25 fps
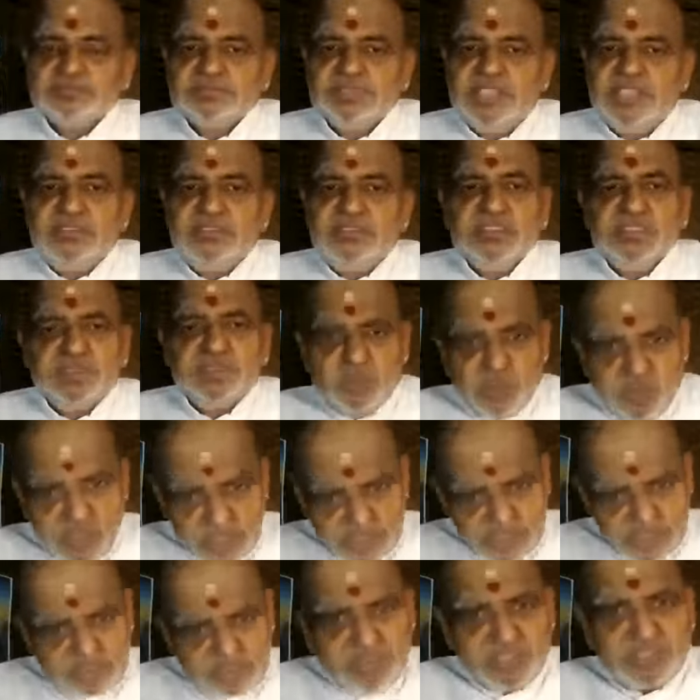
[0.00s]
Even Durga
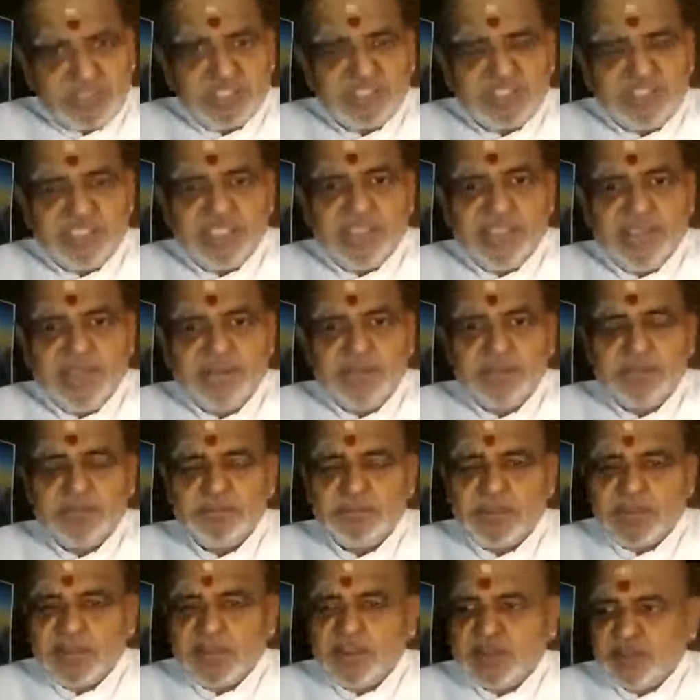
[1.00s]
Saptashti
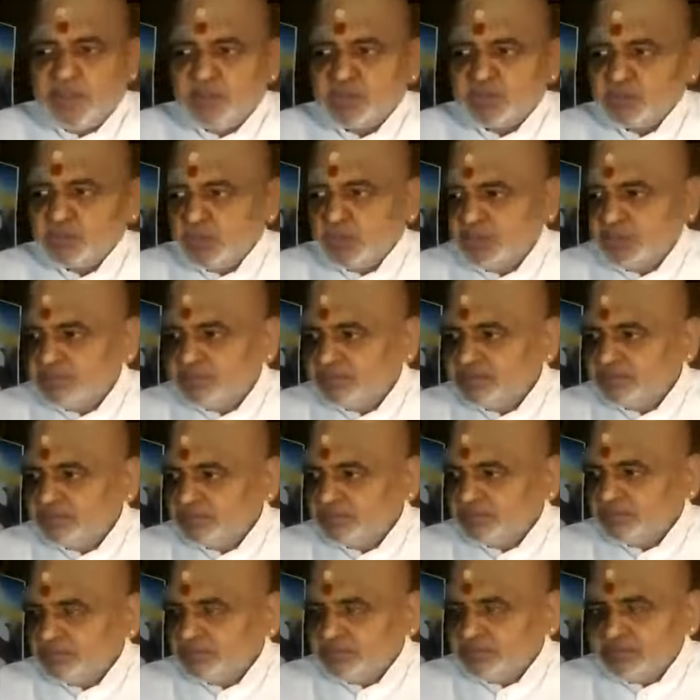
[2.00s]
Parayana also.
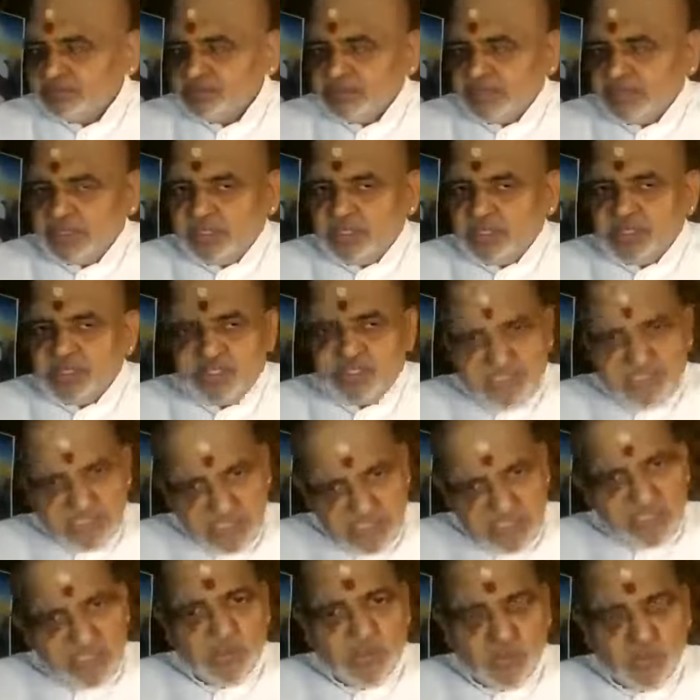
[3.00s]
It is done
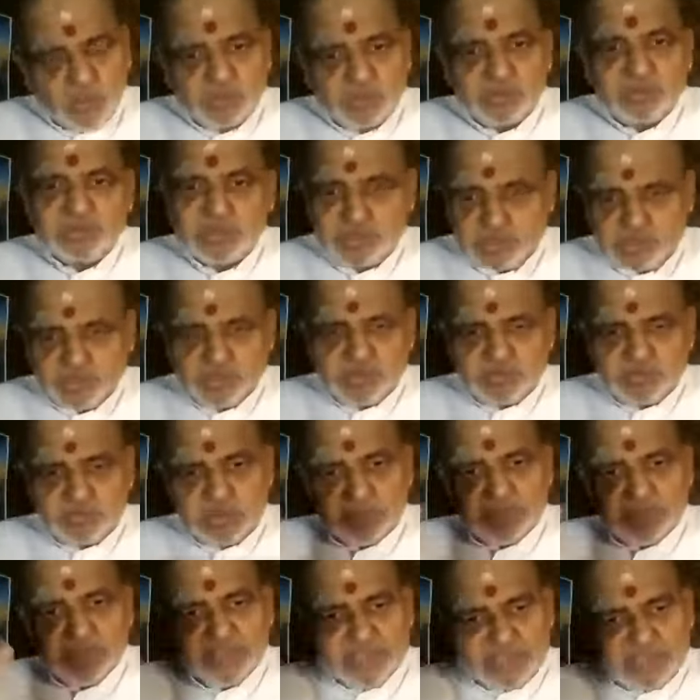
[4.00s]
in groups. 2
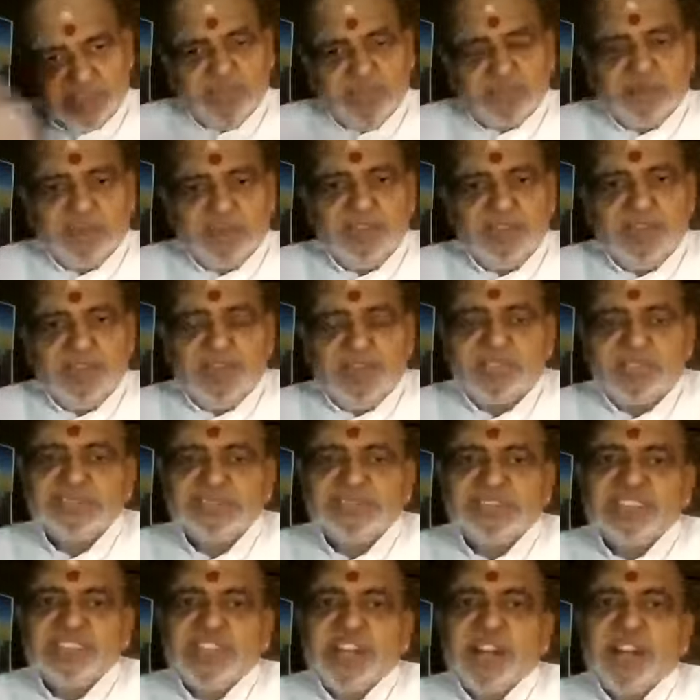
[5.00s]
people, 3 people will
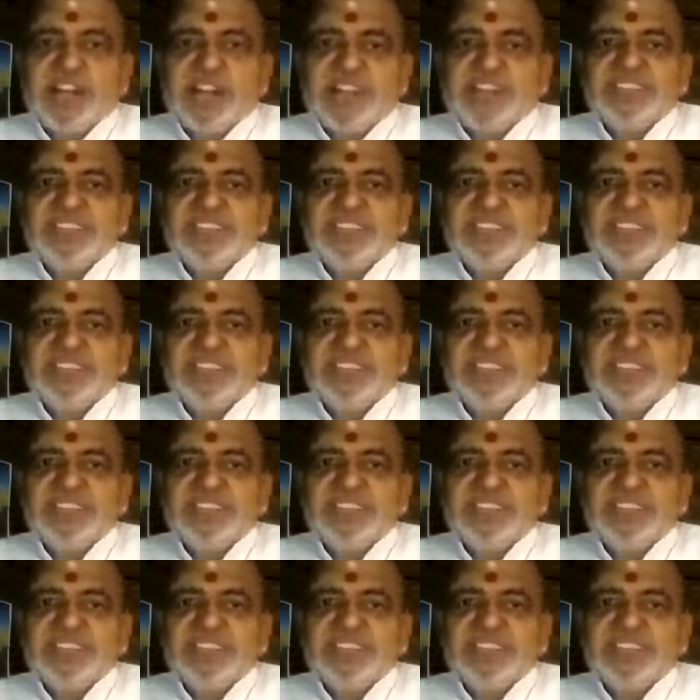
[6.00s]
start.